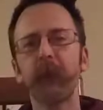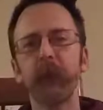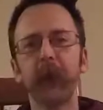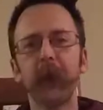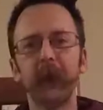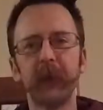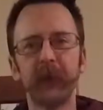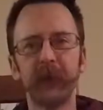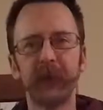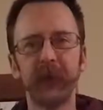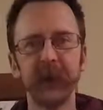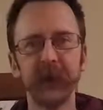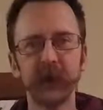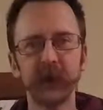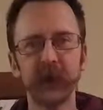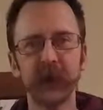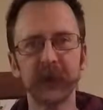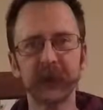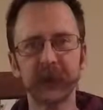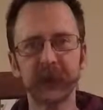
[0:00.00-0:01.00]
The finish
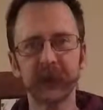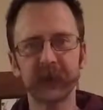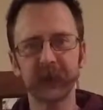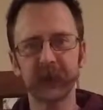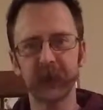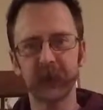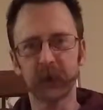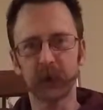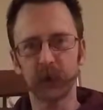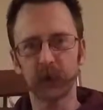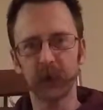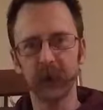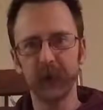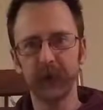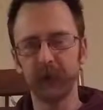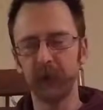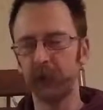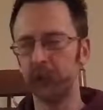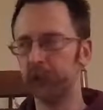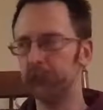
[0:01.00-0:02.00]
has this like
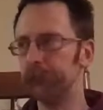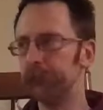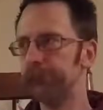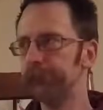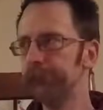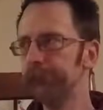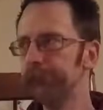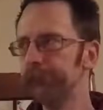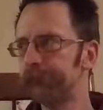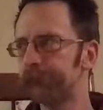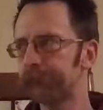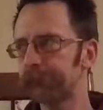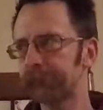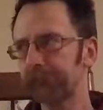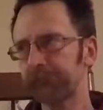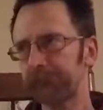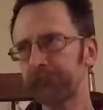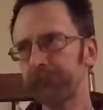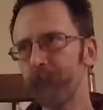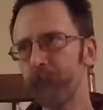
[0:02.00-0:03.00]
real
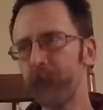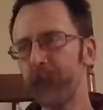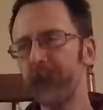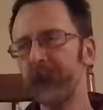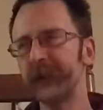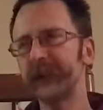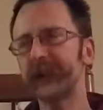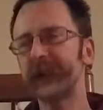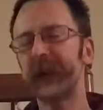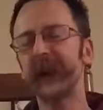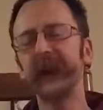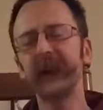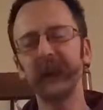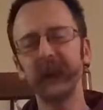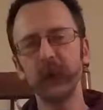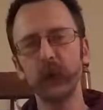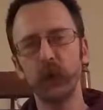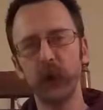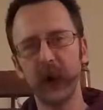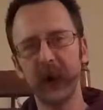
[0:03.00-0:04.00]
tightly
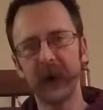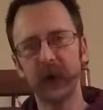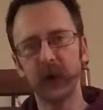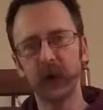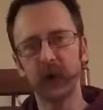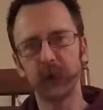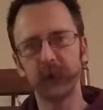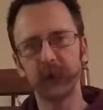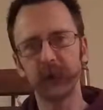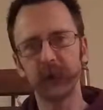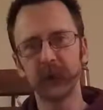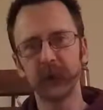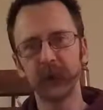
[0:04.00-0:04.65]
wound,